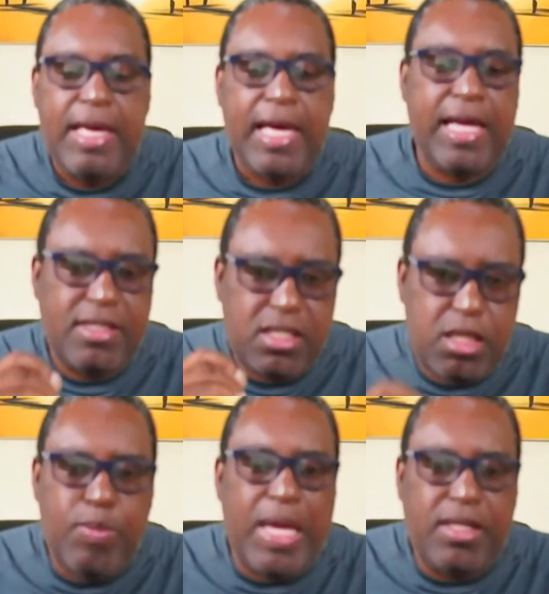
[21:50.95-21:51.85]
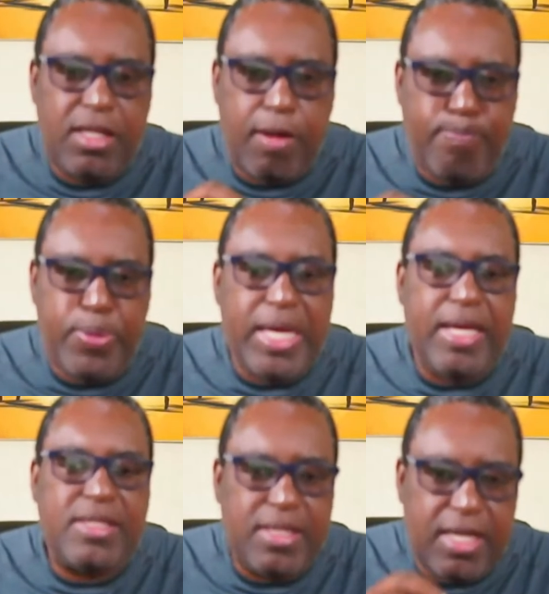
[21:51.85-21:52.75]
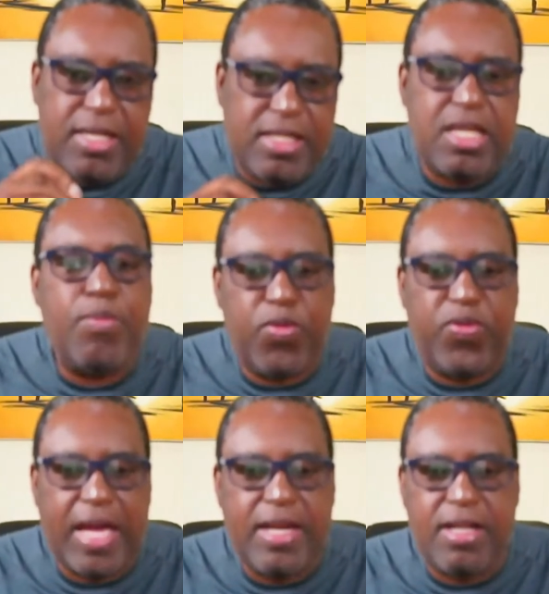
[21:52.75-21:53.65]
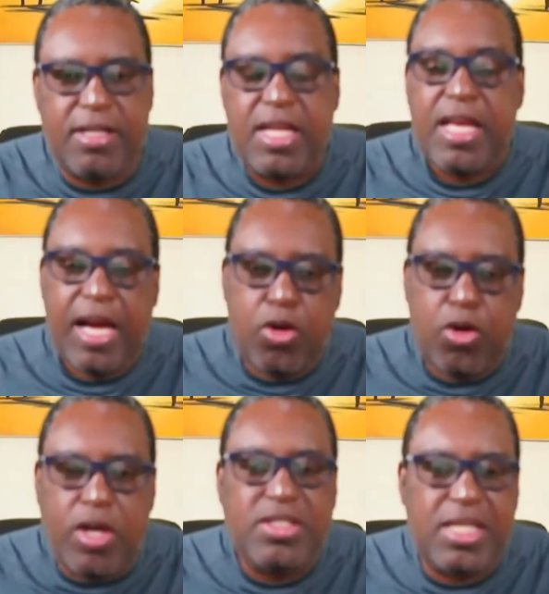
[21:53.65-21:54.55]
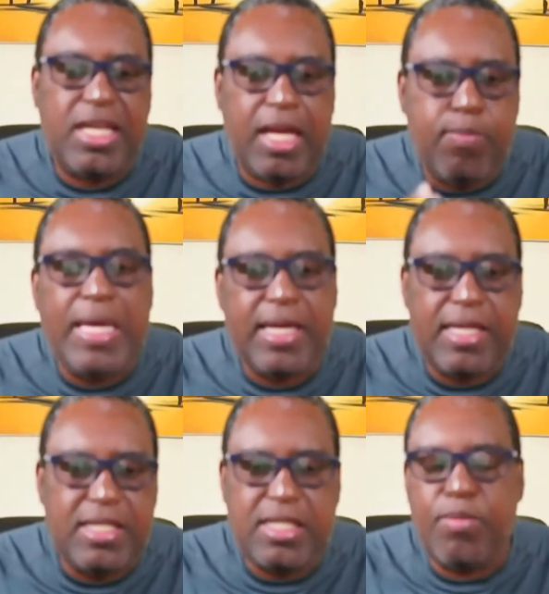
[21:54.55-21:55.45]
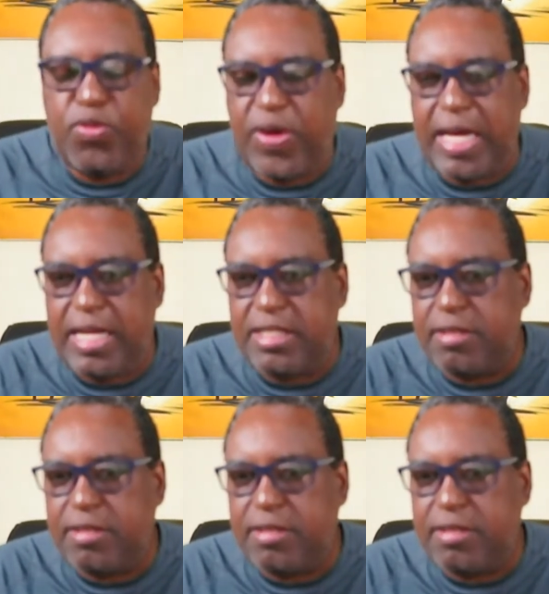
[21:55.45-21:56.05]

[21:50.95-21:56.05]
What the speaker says: and cement their place in the semifinals and once again making the semifinals.